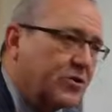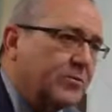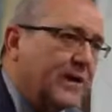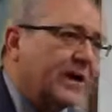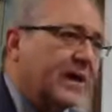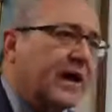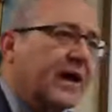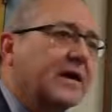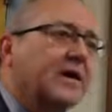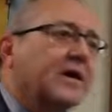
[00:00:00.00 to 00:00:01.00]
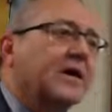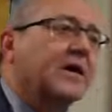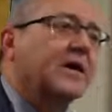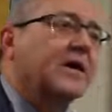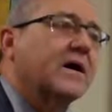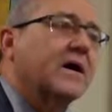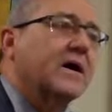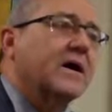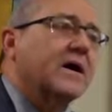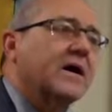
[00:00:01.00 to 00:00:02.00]
Make a
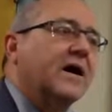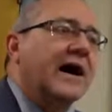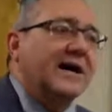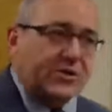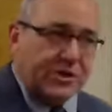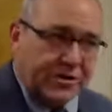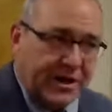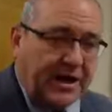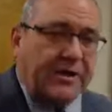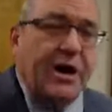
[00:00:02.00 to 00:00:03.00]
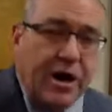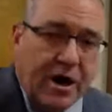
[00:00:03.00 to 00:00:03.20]
H sound,